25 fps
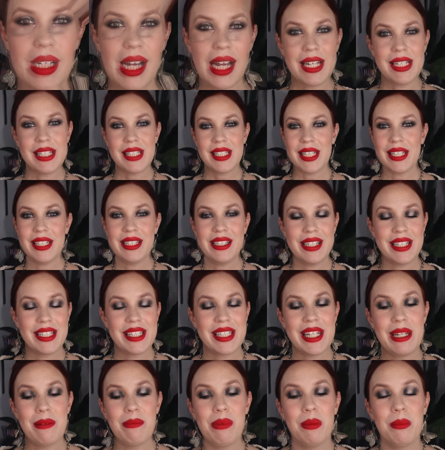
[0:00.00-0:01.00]
I say
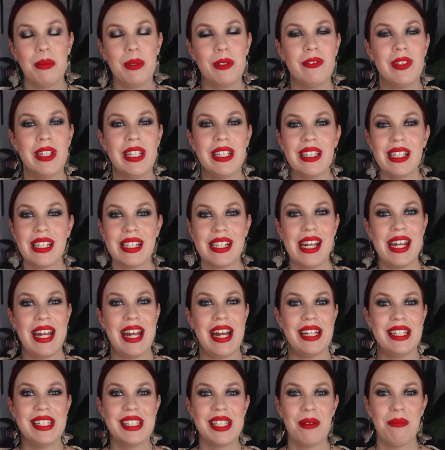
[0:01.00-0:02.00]
let's keep it moving like I
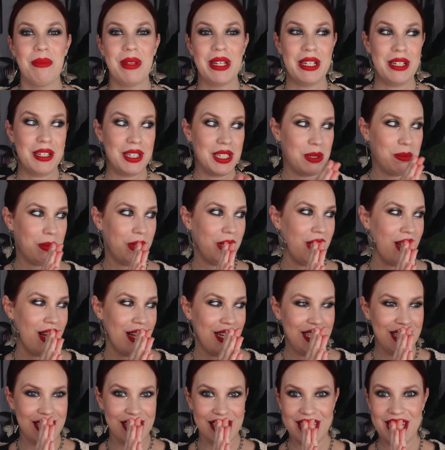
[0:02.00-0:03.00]
had something else, but
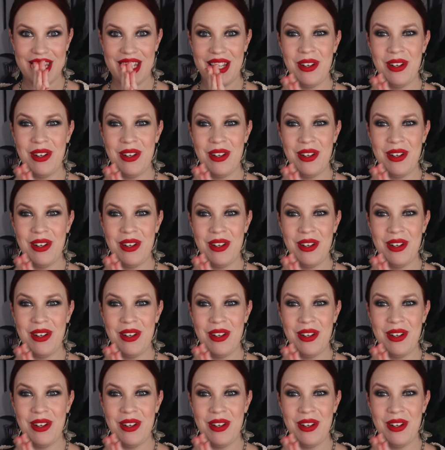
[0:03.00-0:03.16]
honestly,